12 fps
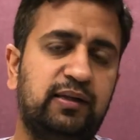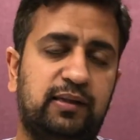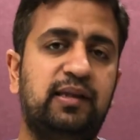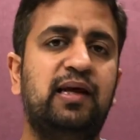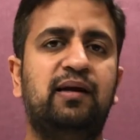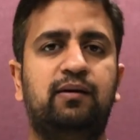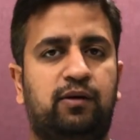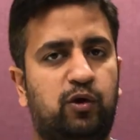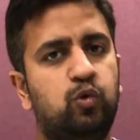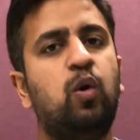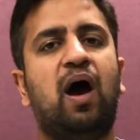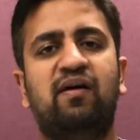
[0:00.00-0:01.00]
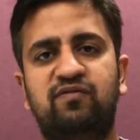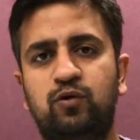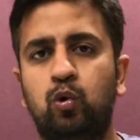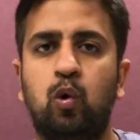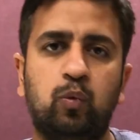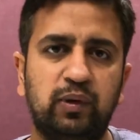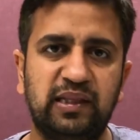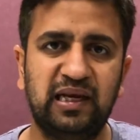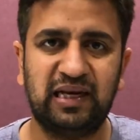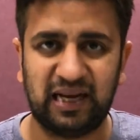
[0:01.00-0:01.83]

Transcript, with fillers: then you have to go with the